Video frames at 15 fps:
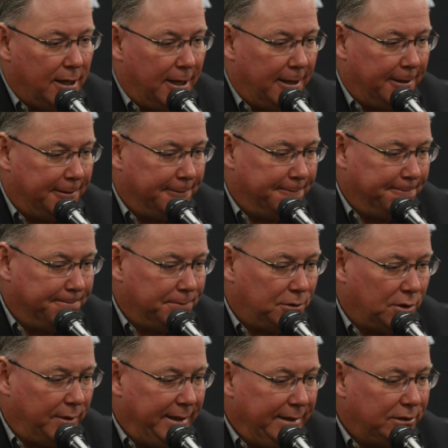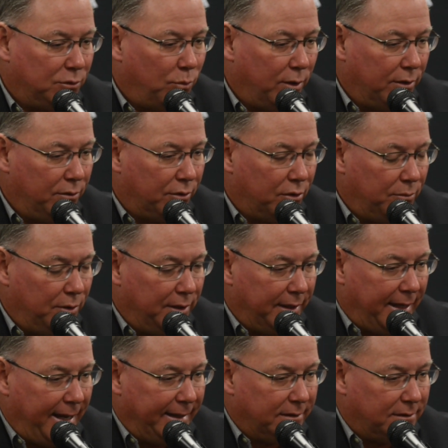So he's the one who
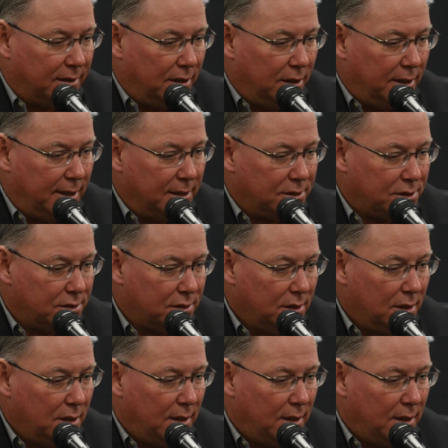communicated to us,